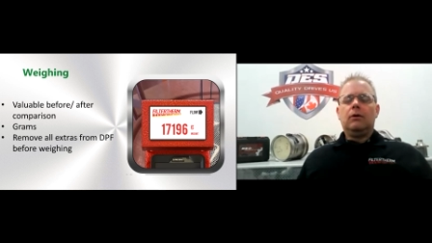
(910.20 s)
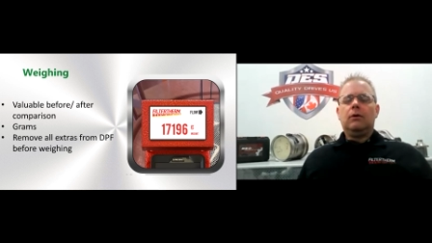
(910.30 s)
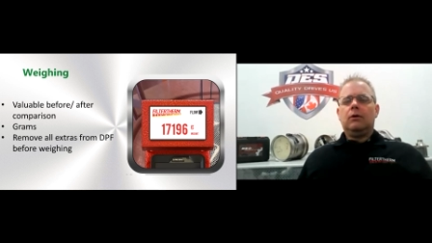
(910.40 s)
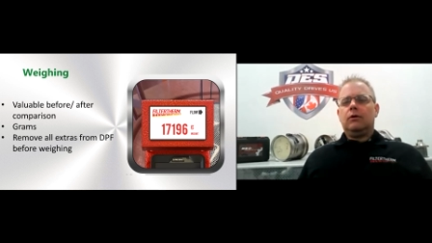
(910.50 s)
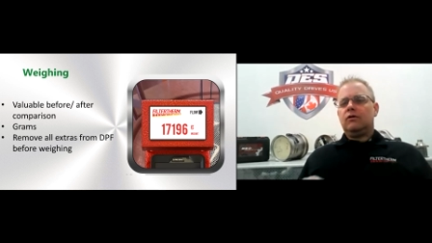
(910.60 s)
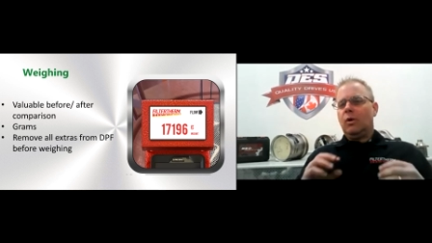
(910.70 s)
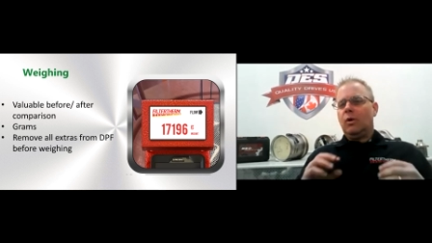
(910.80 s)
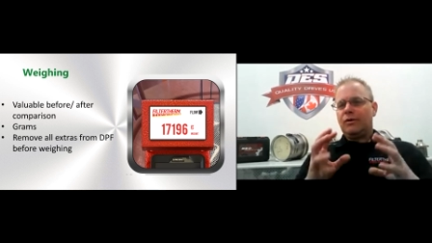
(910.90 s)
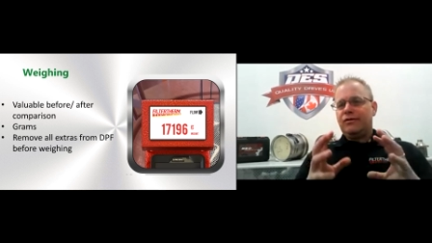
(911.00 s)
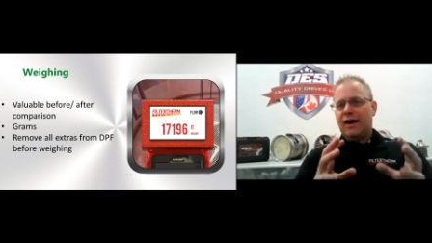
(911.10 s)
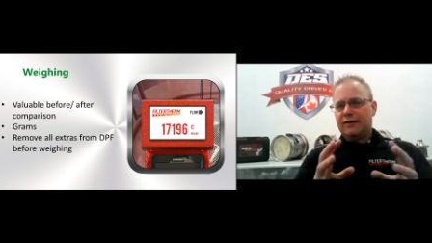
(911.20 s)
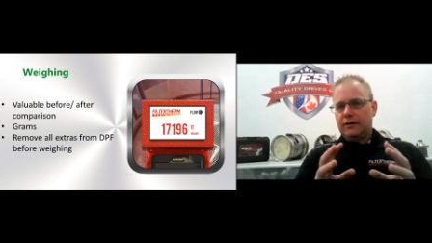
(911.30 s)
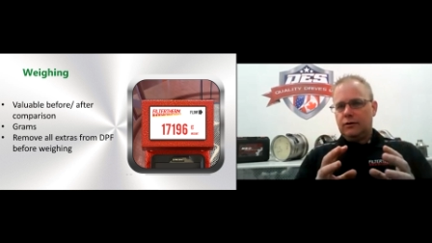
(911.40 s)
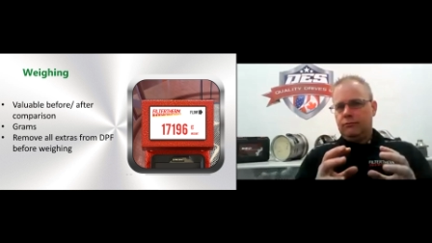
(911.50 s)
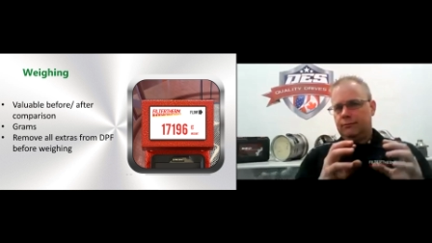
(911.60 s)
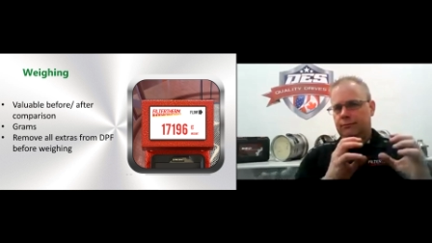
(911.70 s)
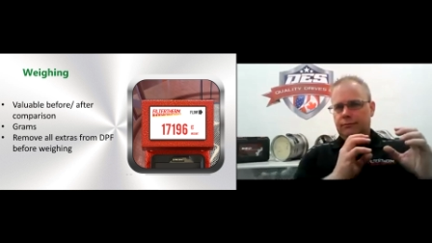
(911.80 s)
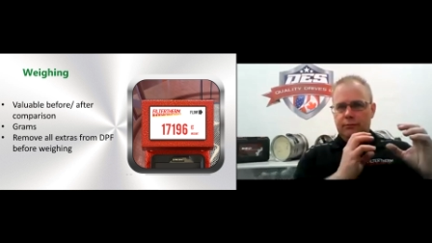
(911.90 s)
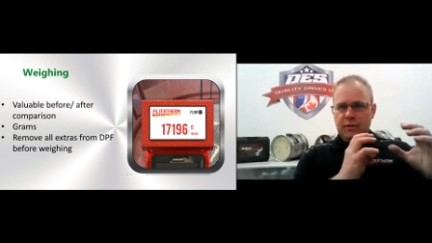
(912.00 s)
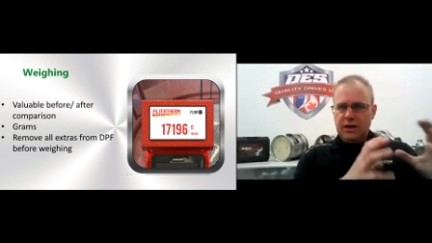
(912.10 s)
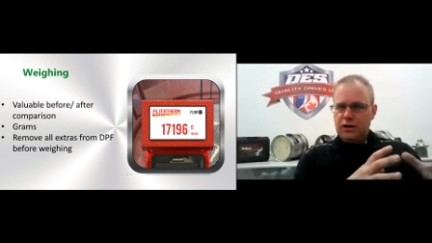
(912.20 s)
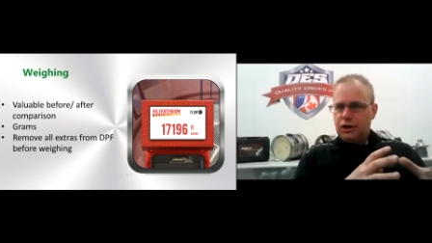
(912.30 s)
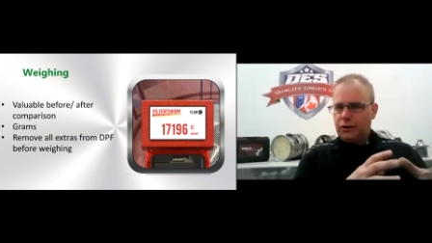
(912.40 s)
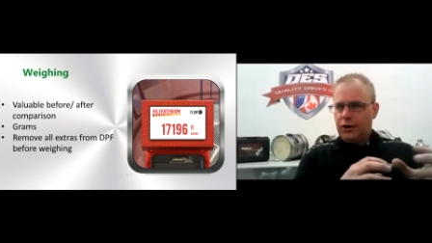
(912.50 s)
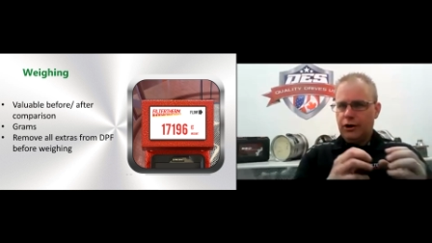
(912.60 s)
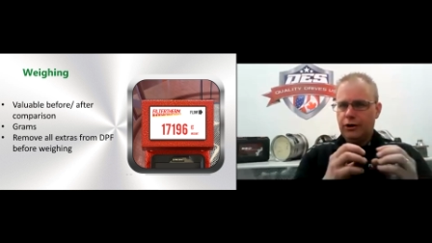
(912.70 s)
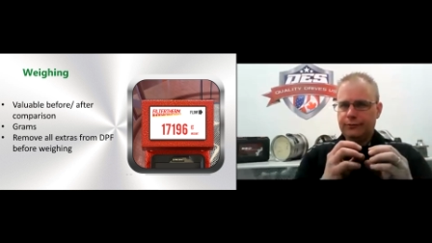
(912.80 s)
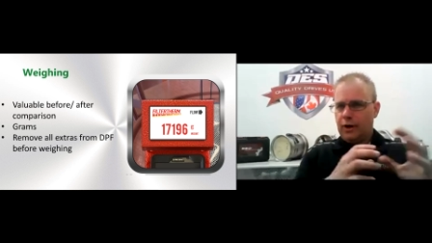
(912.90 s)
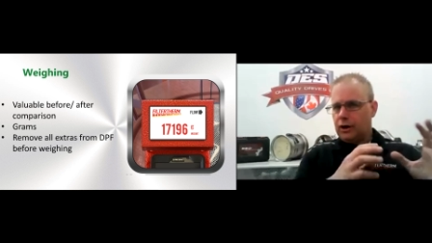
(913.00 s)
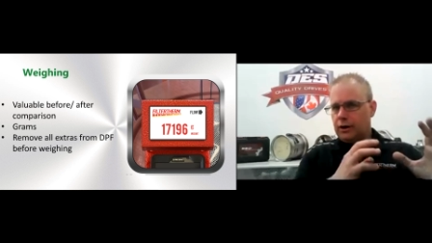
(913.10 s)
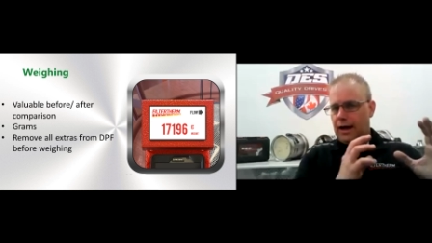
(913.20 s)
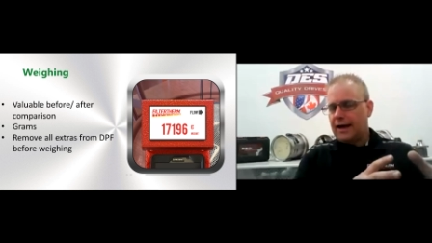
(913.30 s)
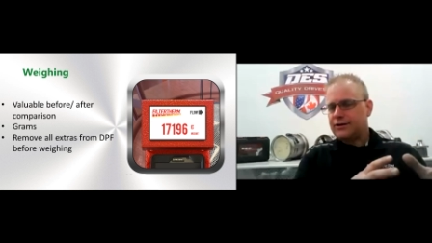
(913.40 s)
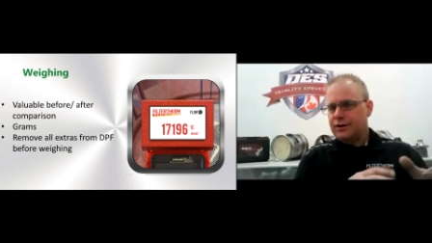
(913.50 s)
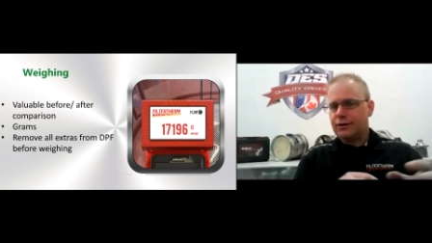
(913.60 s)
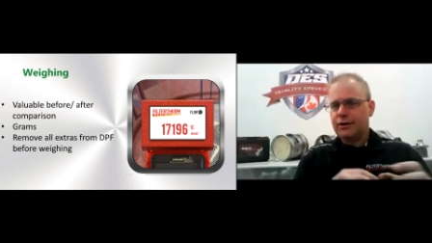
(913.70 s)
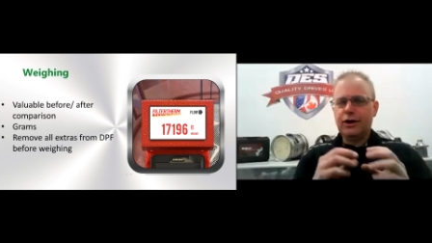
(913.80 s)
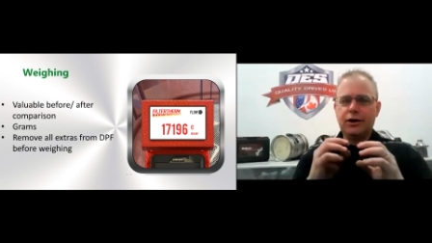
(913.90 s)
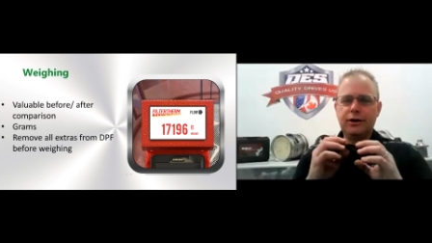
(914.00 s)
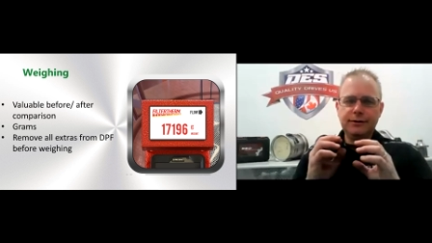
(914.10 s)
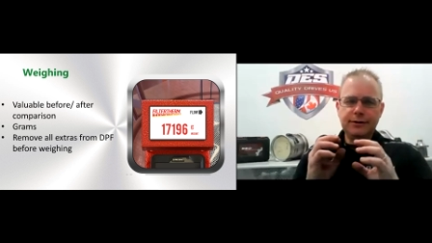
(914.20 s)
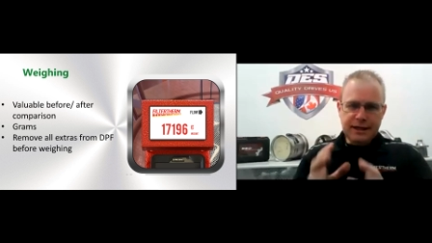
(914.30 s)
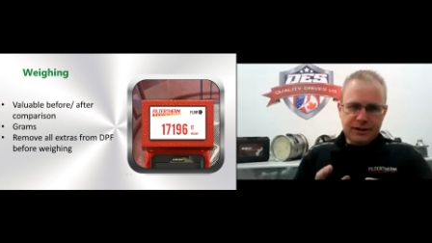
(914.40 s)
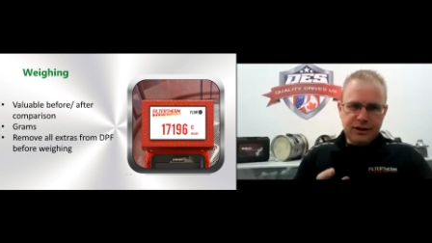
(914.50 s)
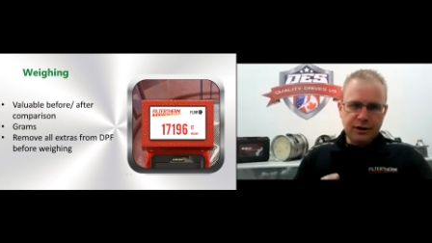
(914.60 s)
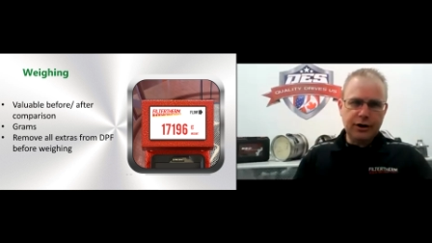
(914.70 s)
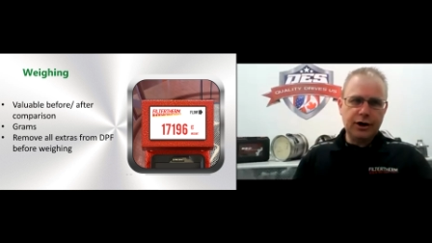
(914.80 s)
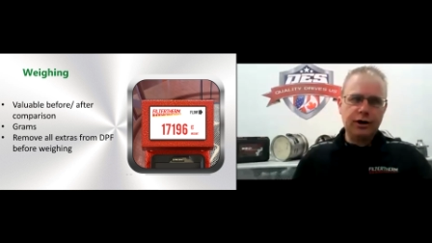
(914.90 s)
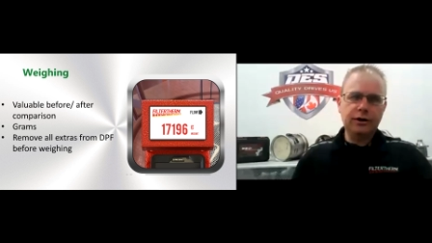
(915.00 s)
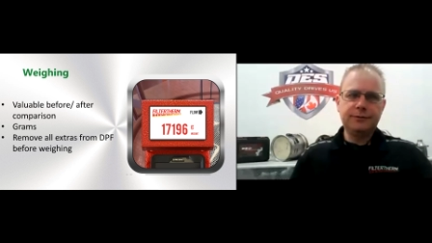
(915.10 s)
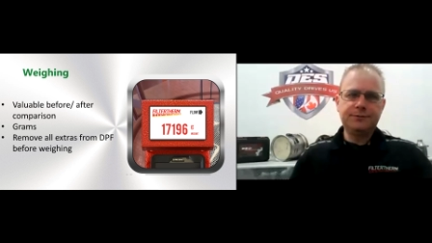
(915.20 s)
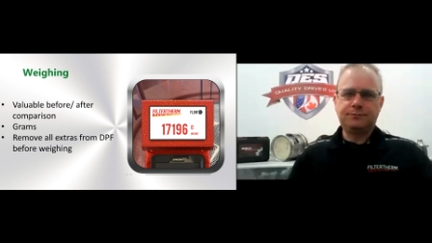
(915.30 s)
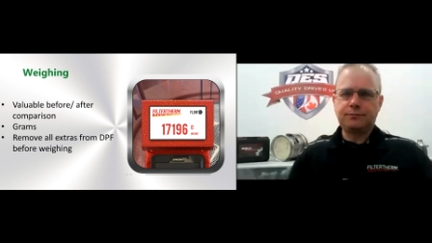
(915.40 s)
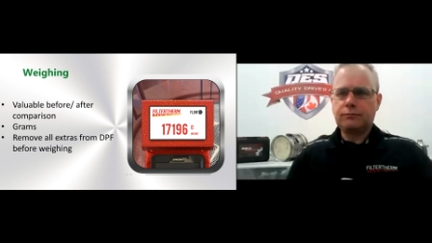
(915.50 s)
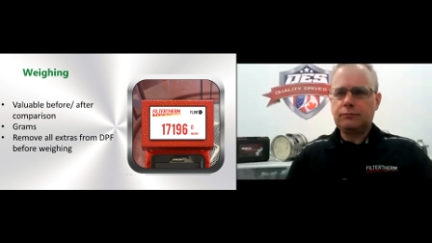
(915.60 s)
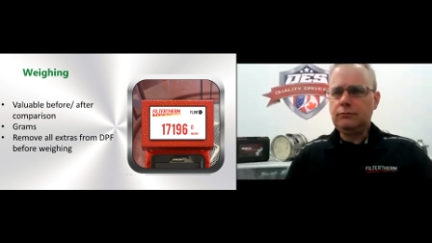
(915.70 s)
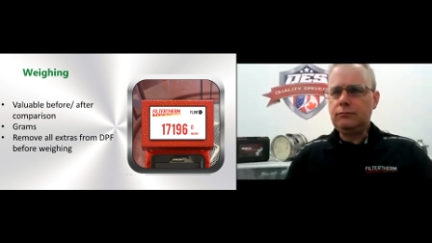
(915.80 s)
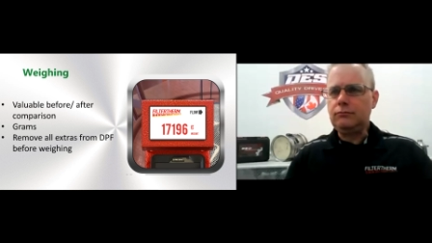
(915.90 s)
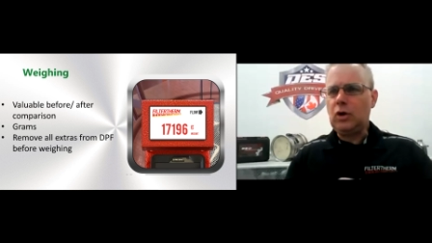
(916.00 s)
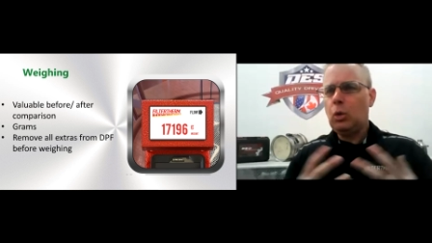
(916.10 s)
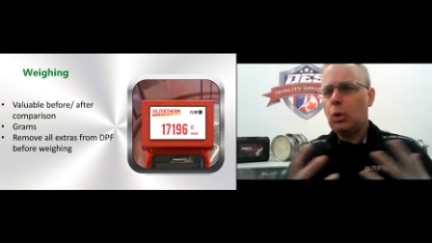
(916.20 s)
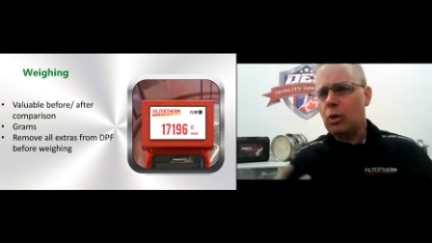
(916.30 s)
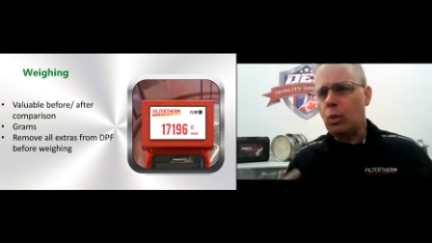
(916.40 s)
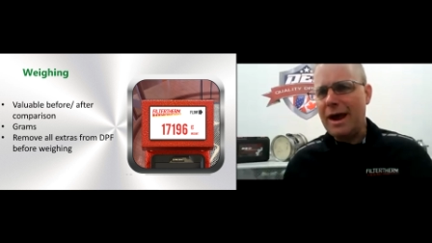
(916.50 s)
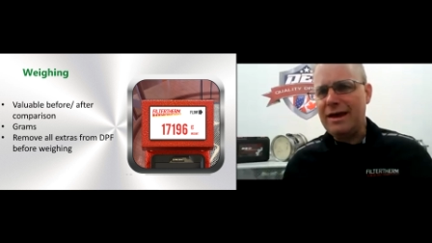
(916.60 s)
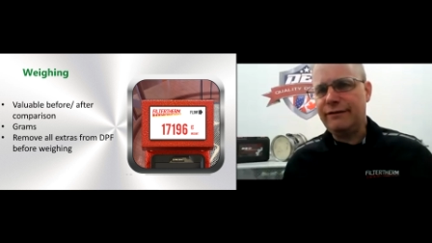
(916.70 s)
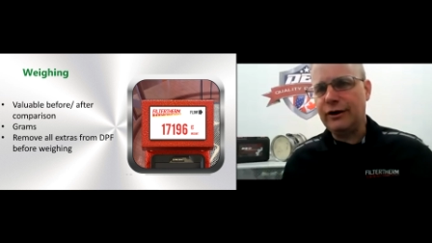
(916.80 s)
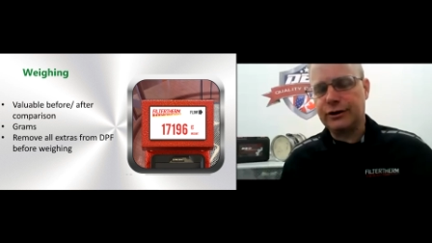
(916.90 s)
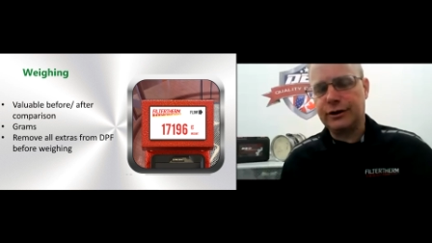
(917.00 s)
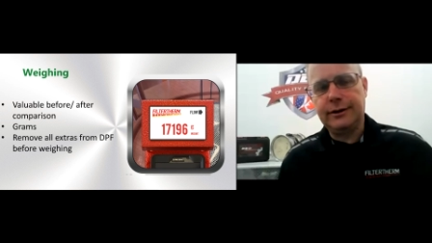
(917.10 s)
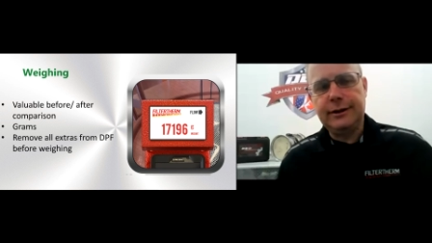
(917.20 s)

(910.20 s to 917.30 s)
So once we've tested interior or exterior, interior, we're going to weigh the filter.